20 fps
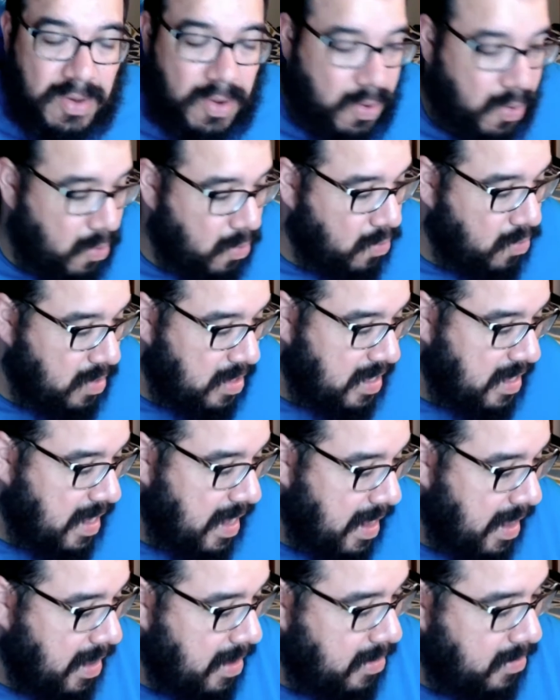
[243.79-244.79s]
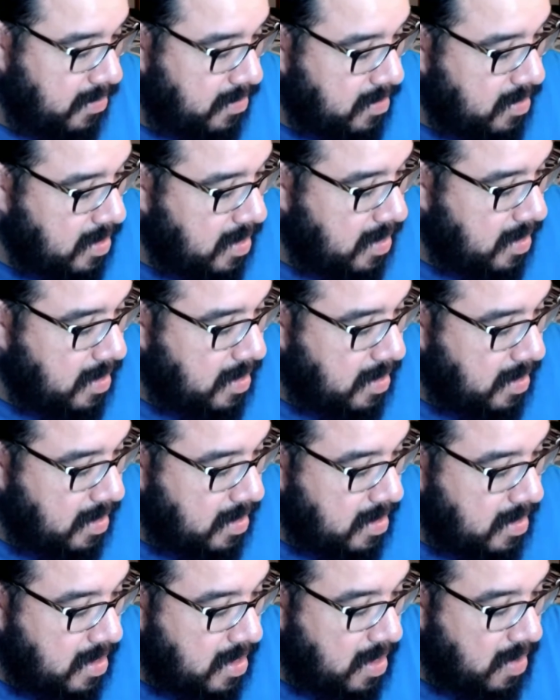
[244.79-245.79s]
Holy cow.
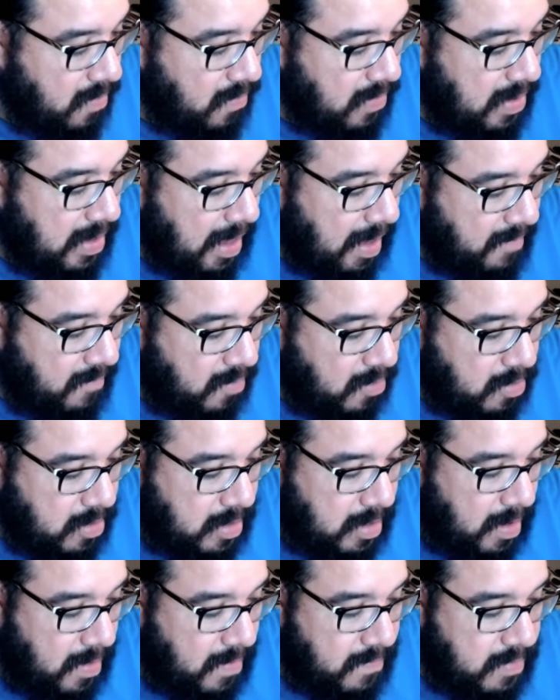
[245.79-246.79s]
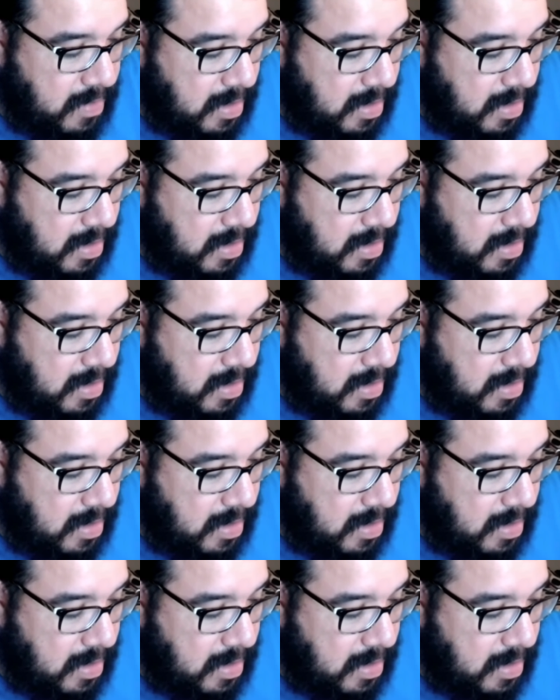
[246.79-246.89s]
We have ourselves